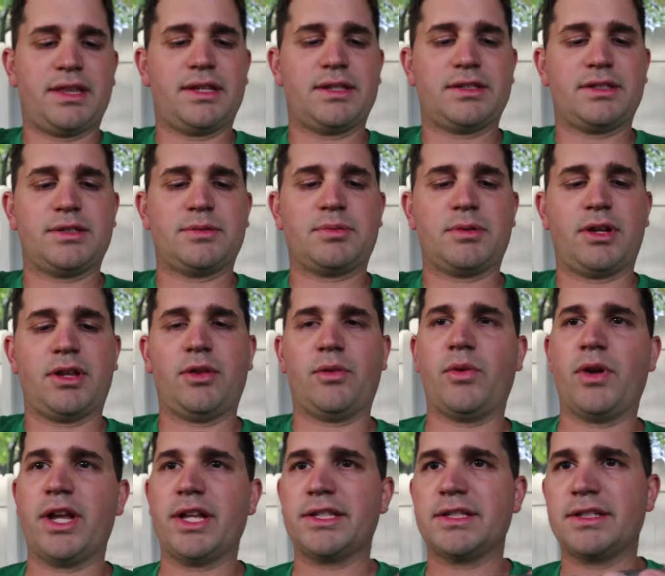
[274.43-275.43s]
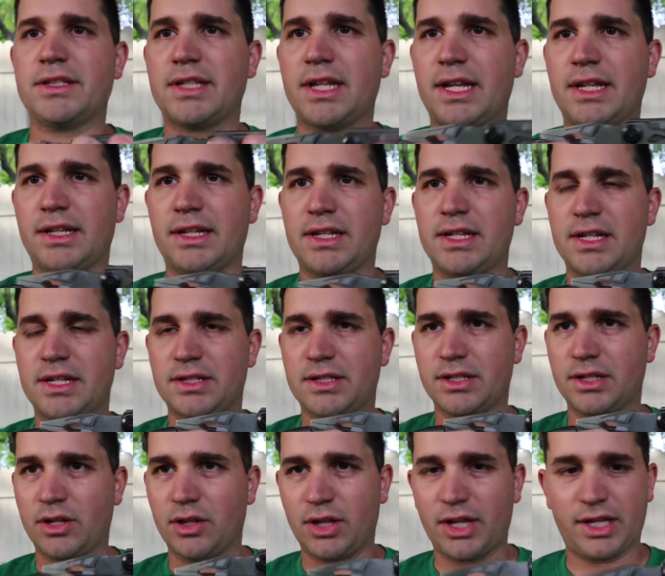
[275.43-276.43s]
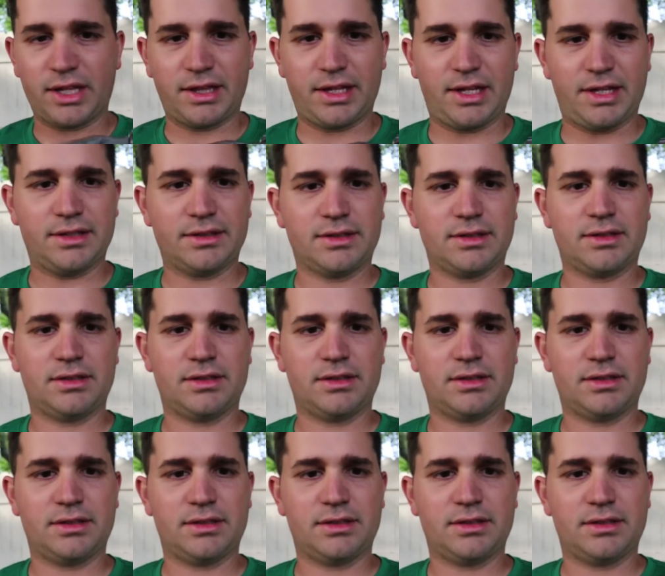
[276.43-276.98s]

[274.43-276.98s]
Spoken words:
this is probably the way it's intended, is to go like this.